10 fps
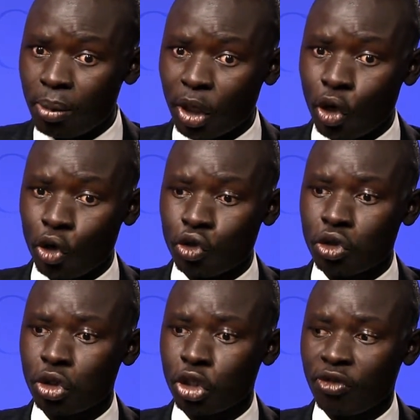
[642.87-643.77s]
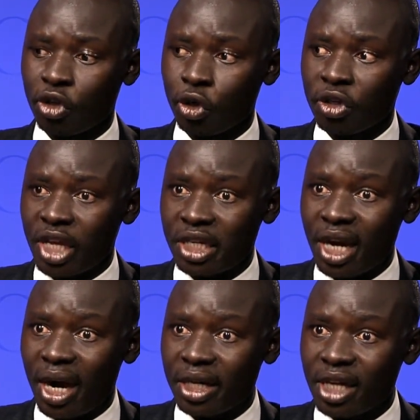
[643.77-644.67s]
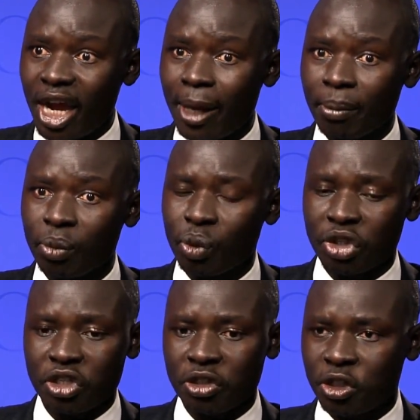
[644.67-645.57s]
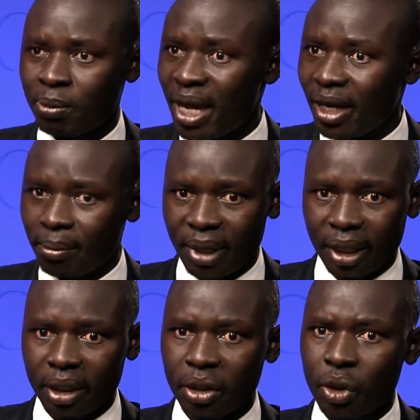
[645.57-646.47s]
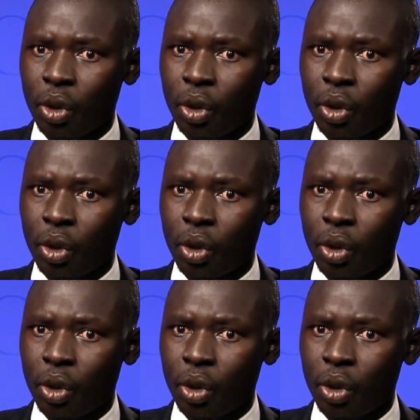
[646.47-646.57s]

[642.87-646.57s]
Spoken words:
because if you look the entire time, we're just spending money.